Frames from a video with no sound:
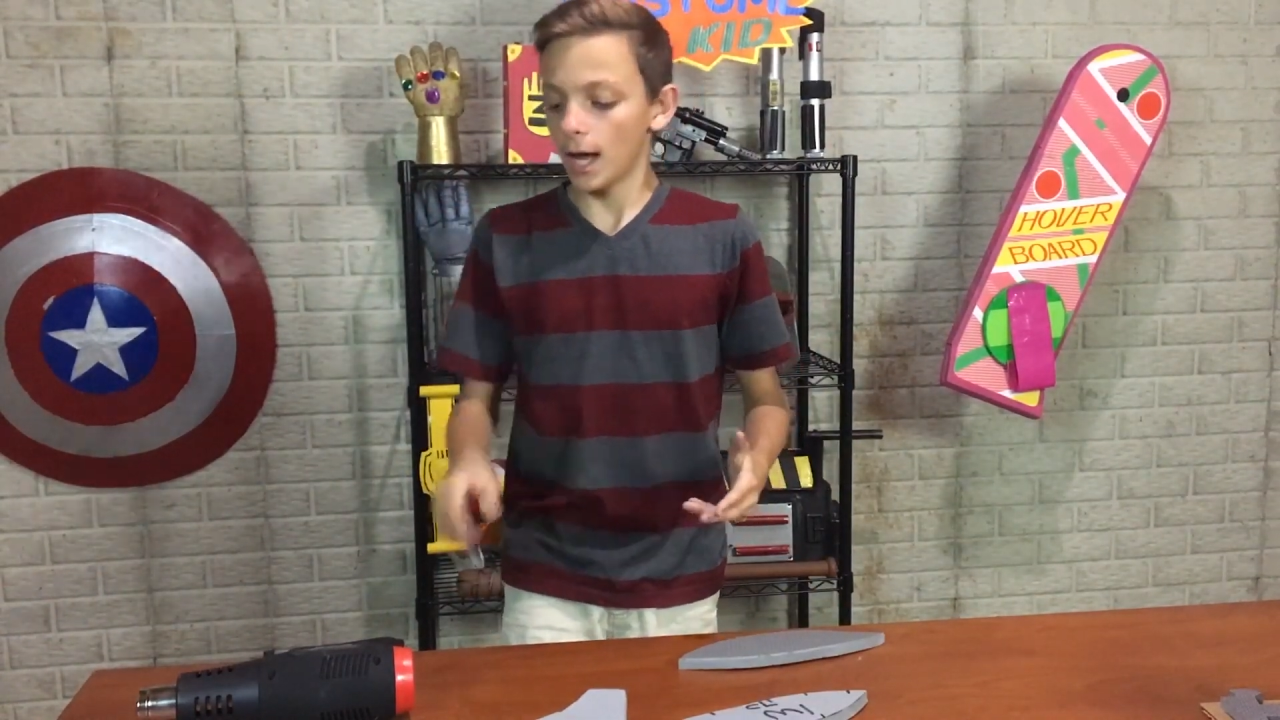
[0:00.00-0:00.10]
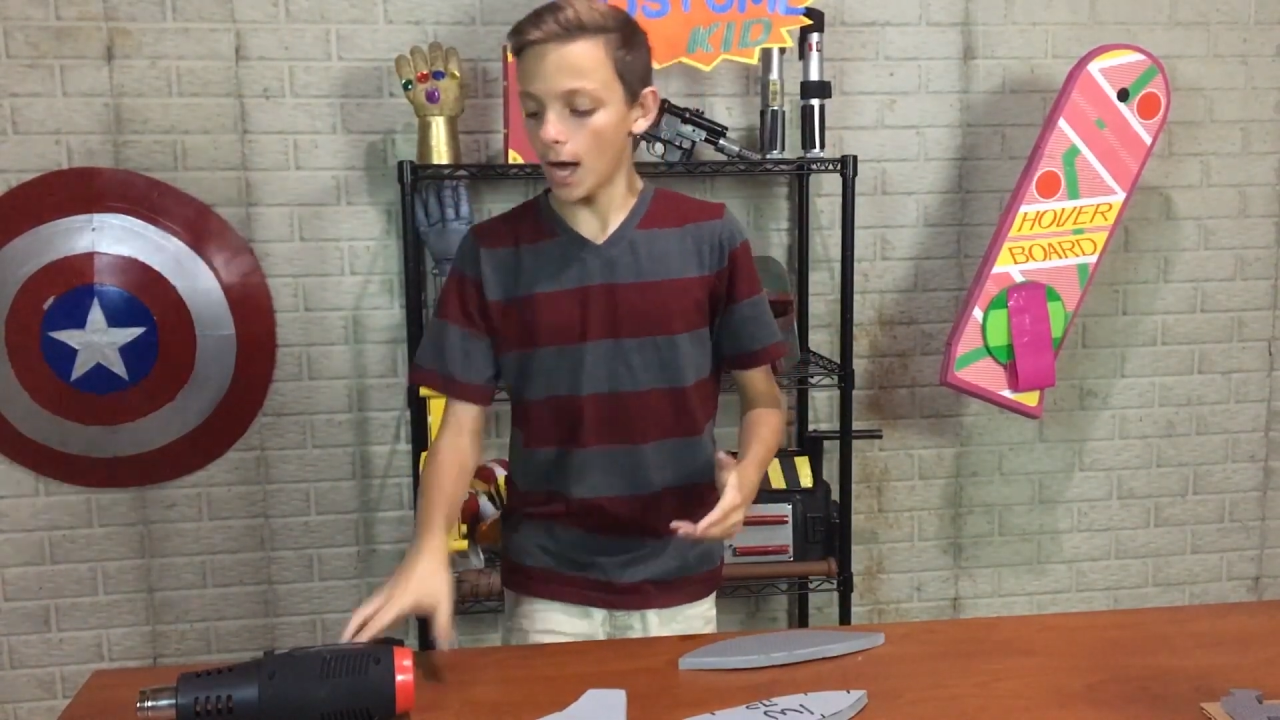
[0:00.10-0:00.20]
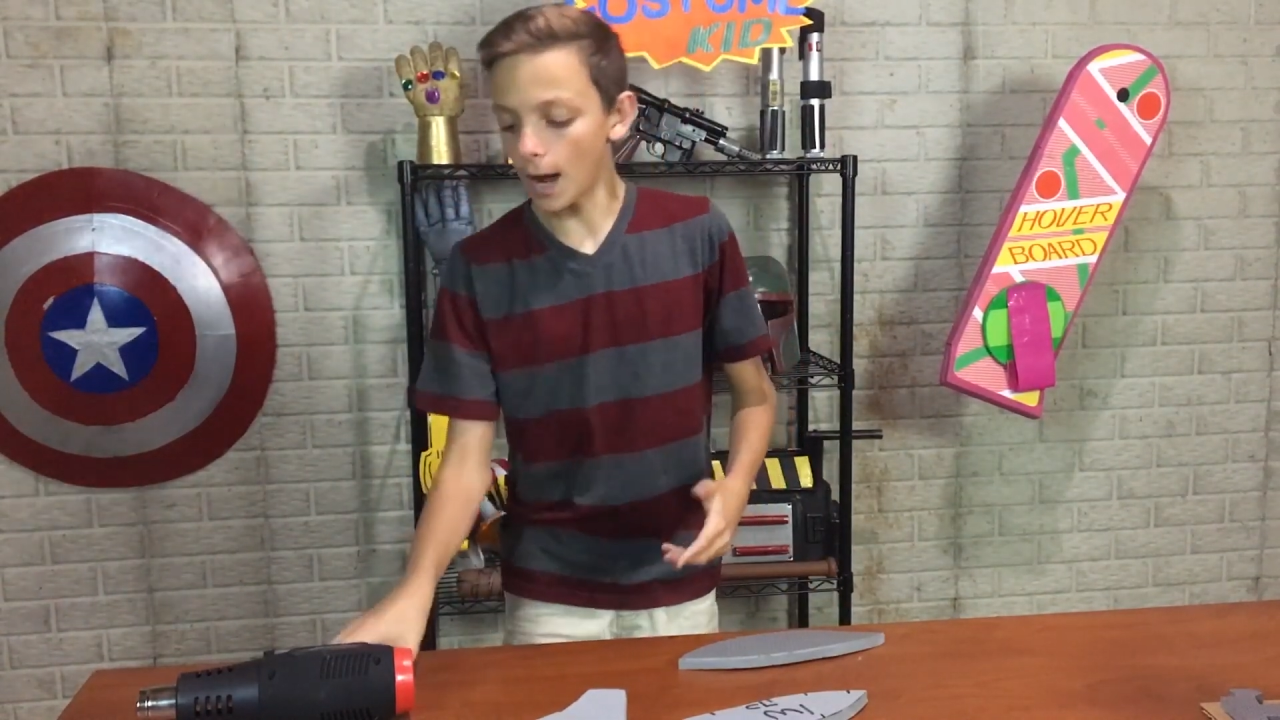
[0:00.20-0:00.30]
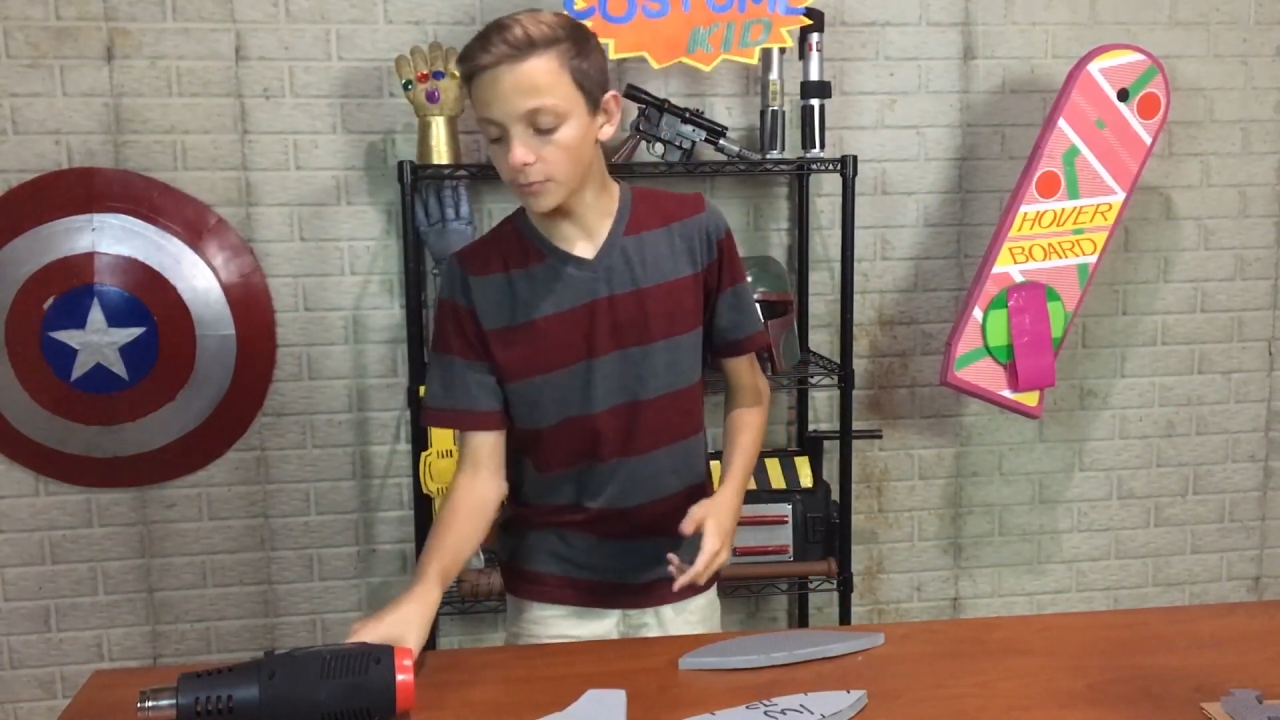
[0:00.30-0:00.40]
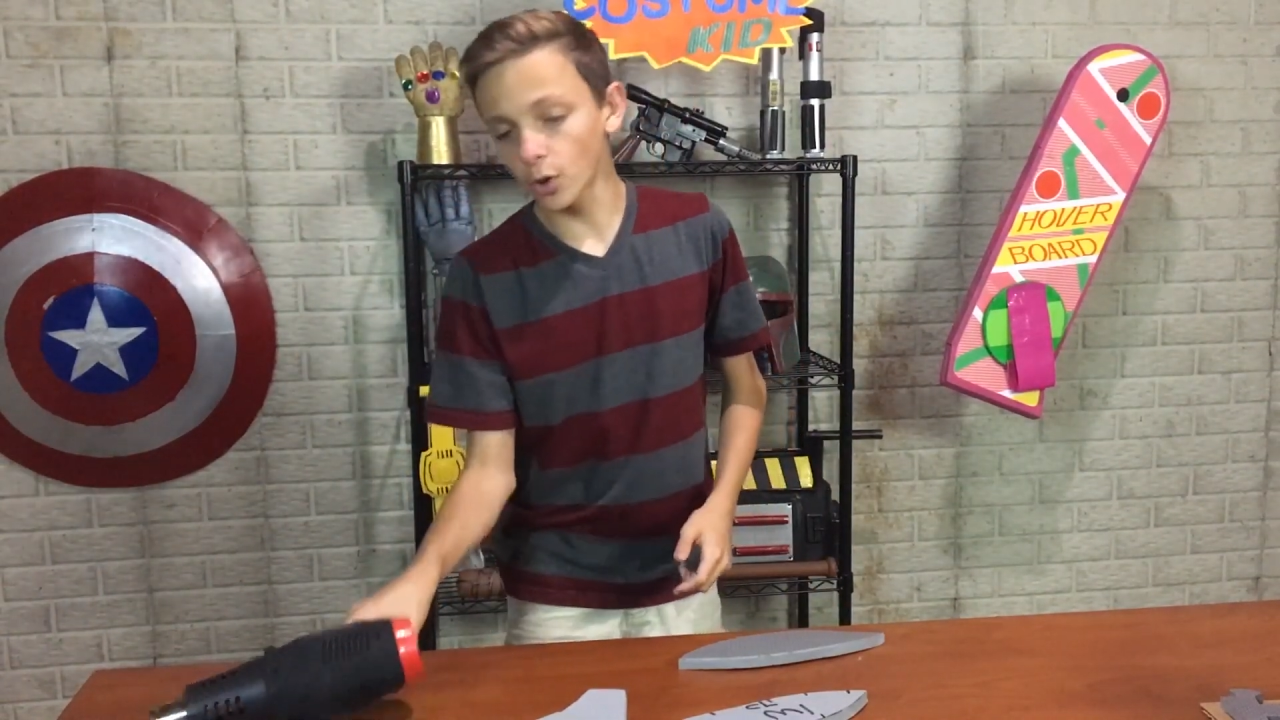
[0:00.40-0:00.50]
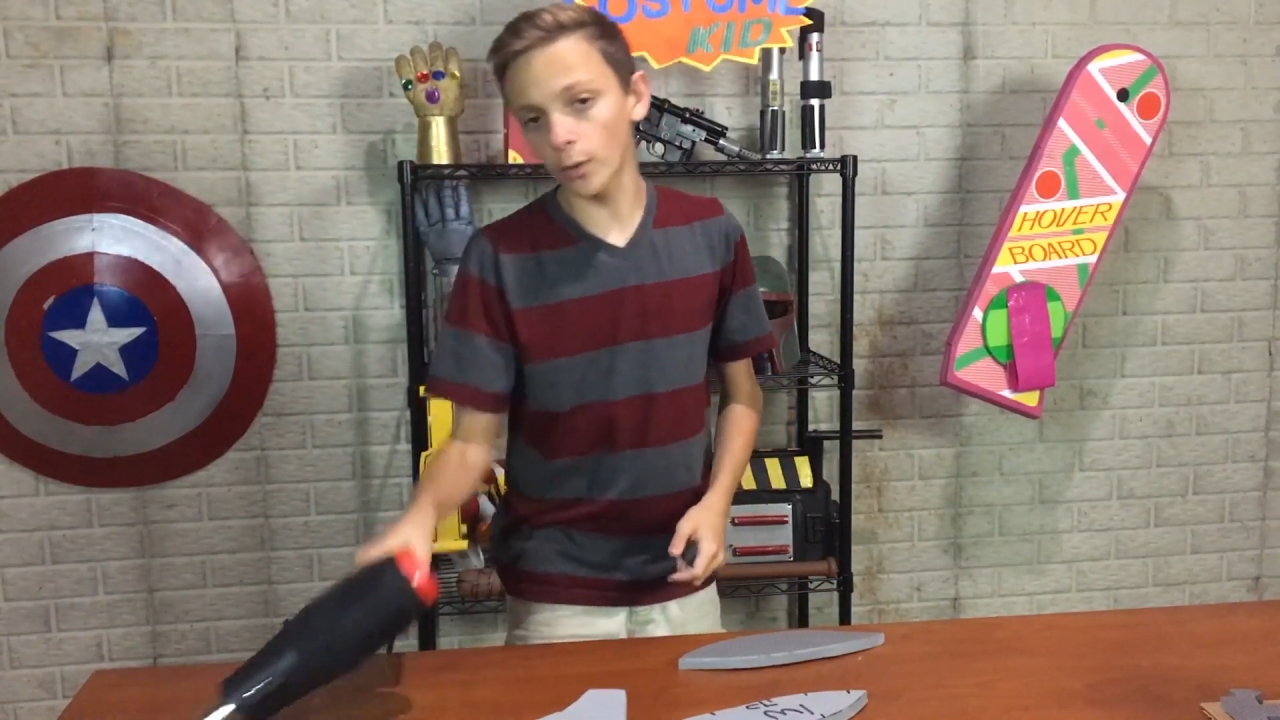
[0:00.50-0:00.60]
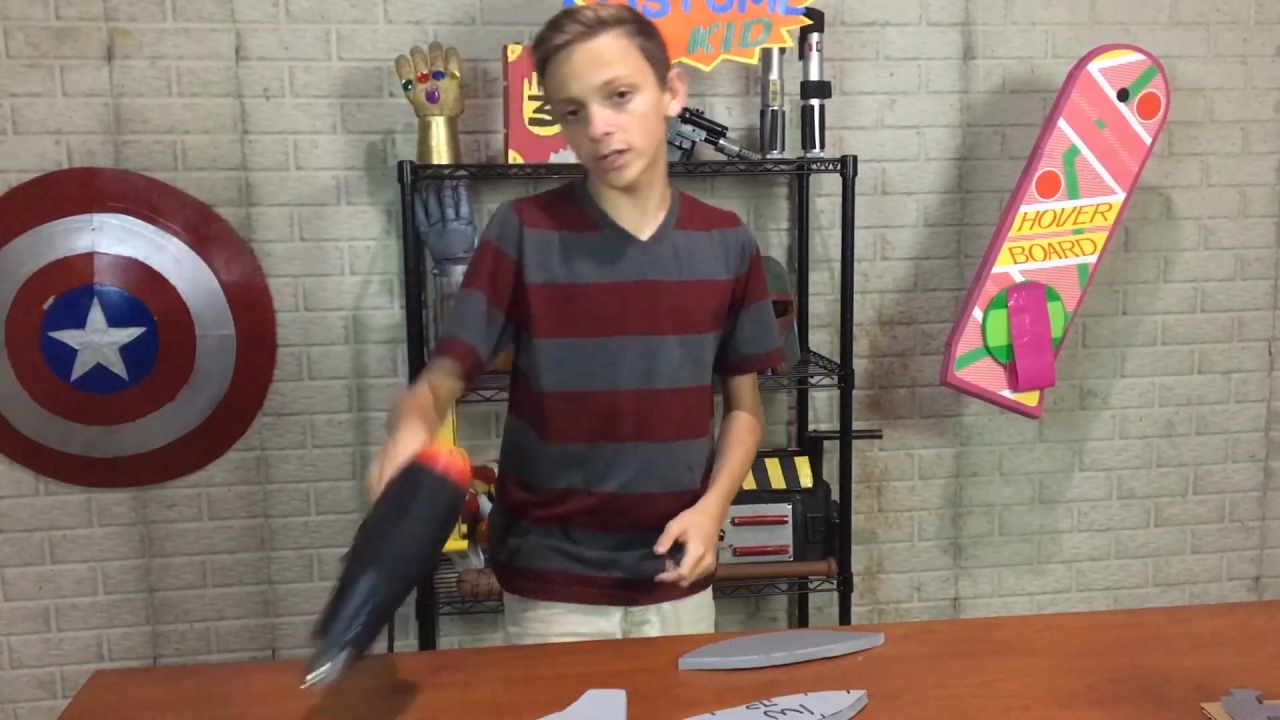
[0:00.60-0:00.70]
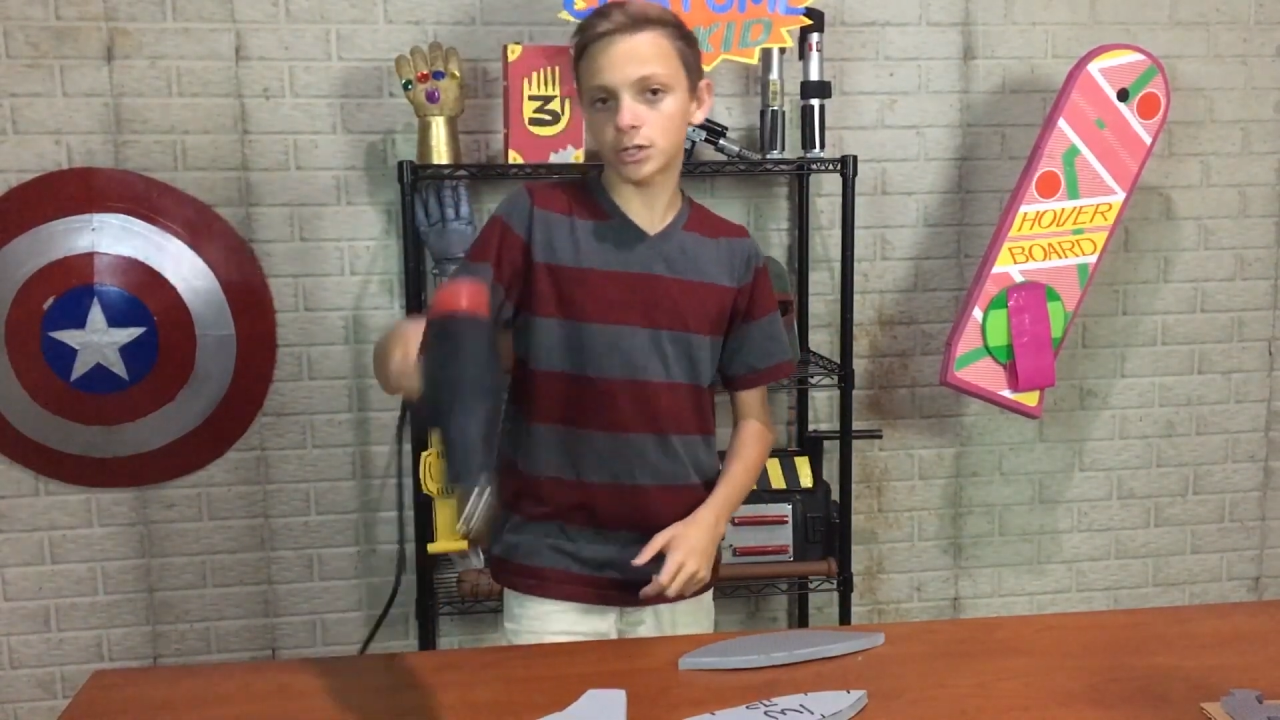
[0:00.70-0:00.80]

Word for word: I'm going